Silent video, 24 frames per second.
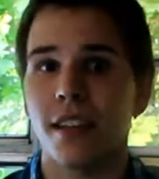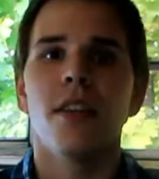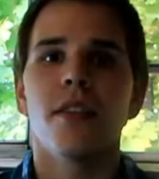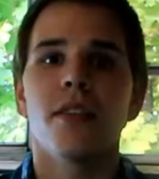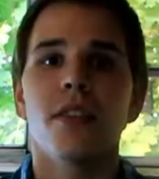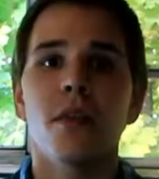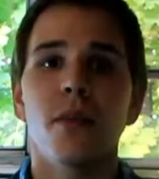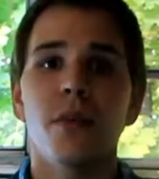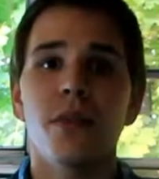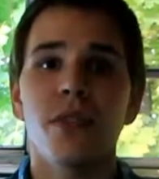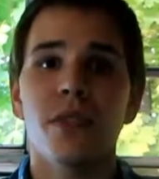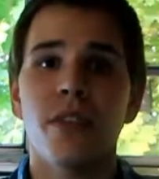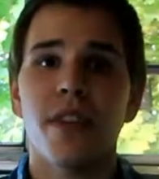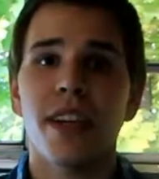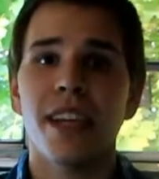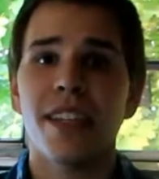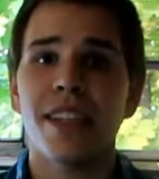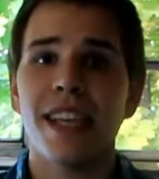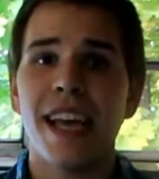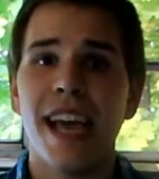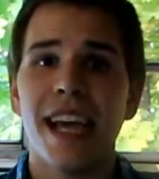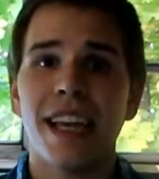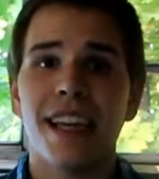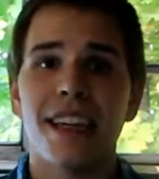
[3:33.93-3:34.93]
So is your
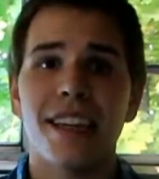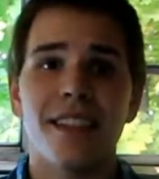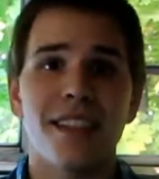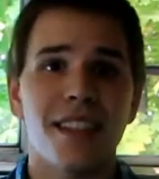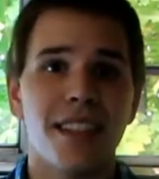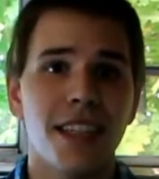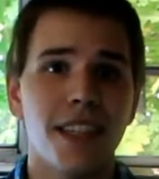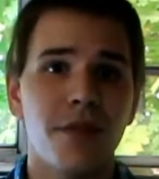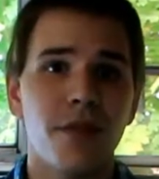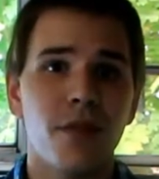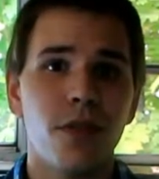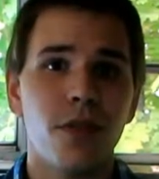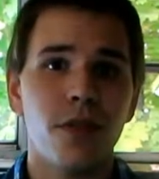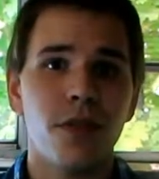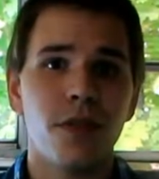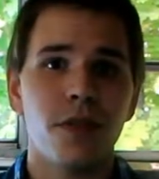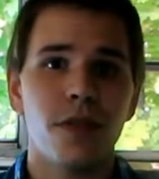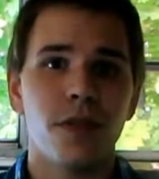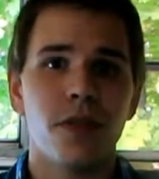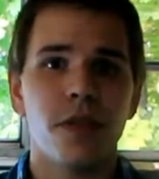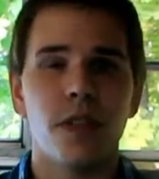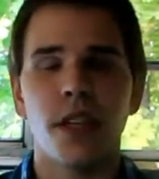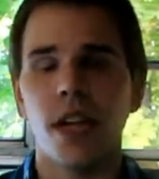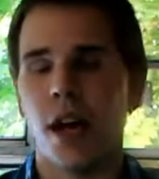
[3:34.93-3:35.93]
antagonist evil?
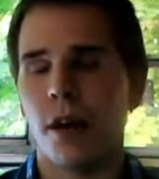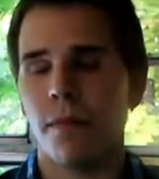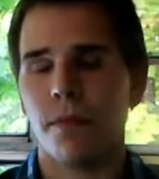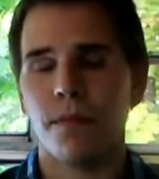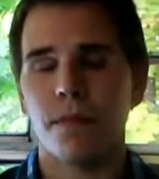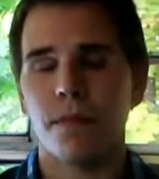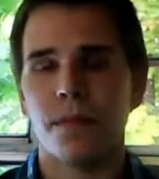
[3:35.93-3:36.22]
No.